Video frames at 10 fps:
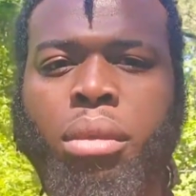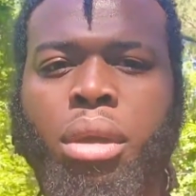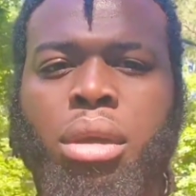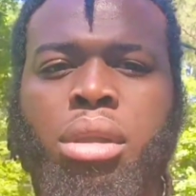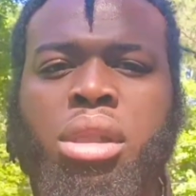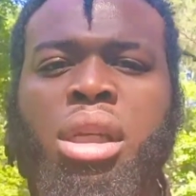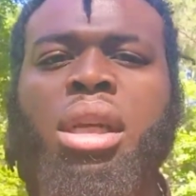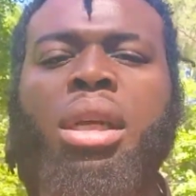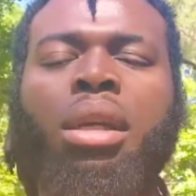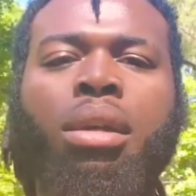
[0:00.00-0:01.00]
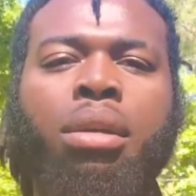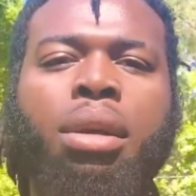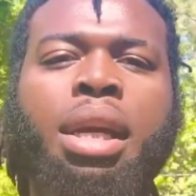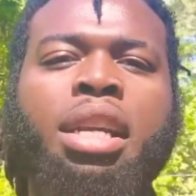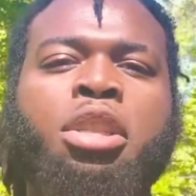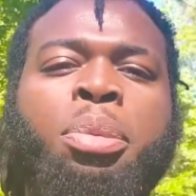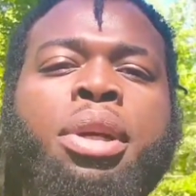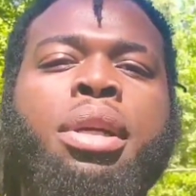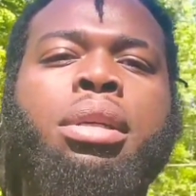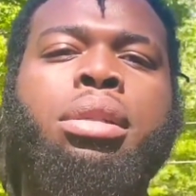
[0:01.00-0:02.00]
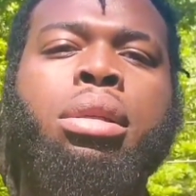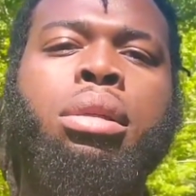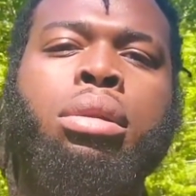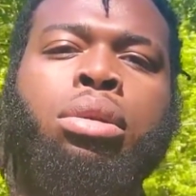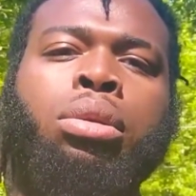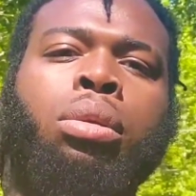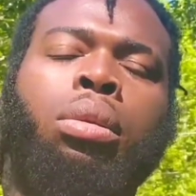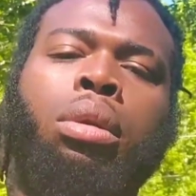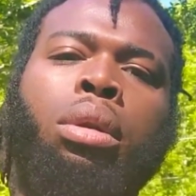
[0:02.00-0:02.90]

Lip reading: seeing and experiencing the truth.